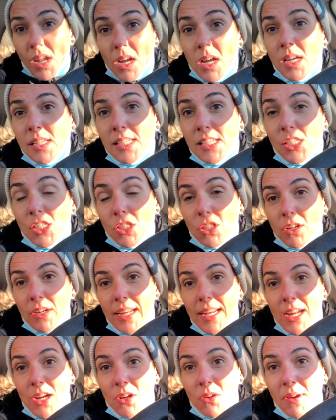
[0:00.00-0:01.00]
Because it's
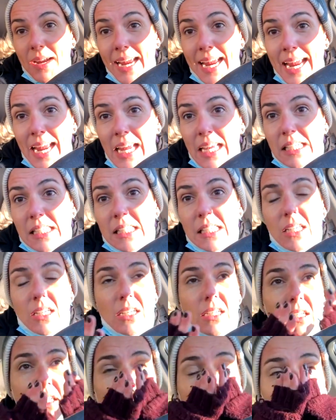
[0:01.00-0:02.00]
30 degrees.
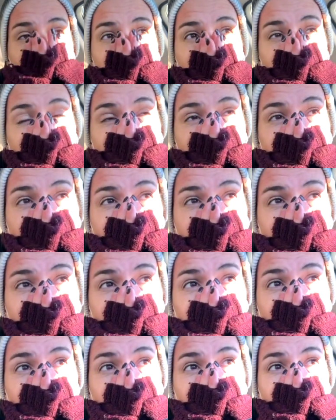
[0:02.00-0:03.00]

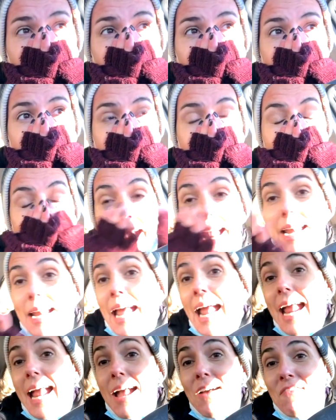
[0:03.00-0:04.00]
And
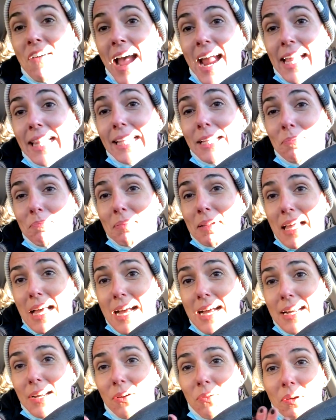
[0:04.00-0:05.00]
I have island
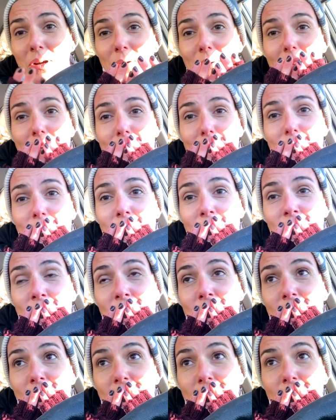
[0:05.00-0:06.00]
blood. What do I do?
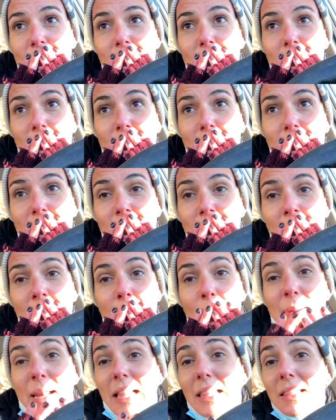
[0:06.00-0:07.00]

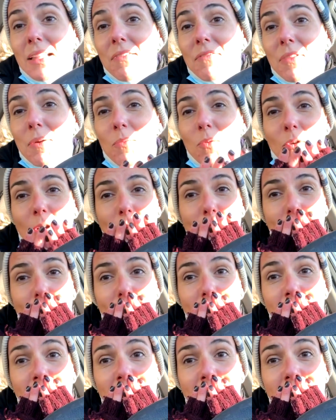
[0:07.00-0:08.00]
I mean, I love the boy, but
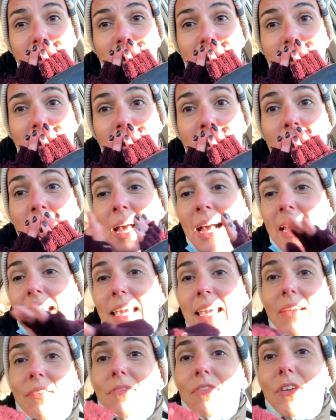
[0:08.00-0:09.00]
I
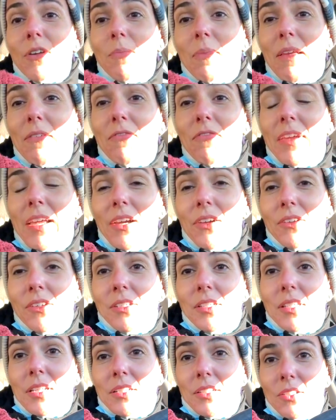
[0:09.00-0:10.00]
can't feel my
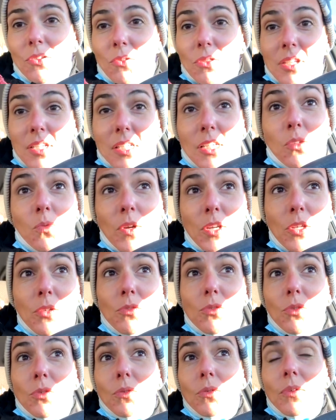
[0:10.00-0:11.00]
fingers. So this is what you
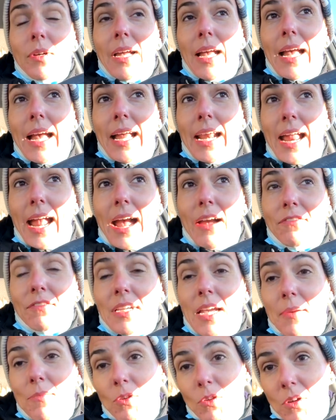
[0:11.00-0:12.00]
do. At
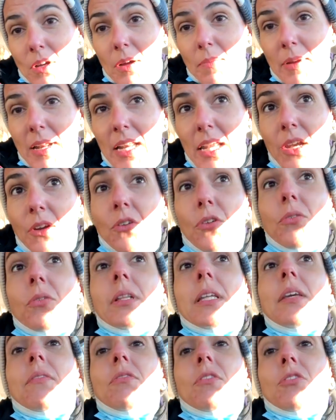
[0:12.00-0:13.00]
halftime, you come in here, you
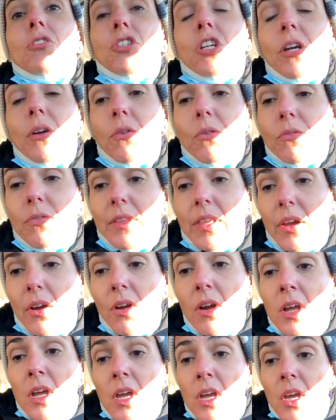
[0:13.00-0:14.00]
leave your chair over there,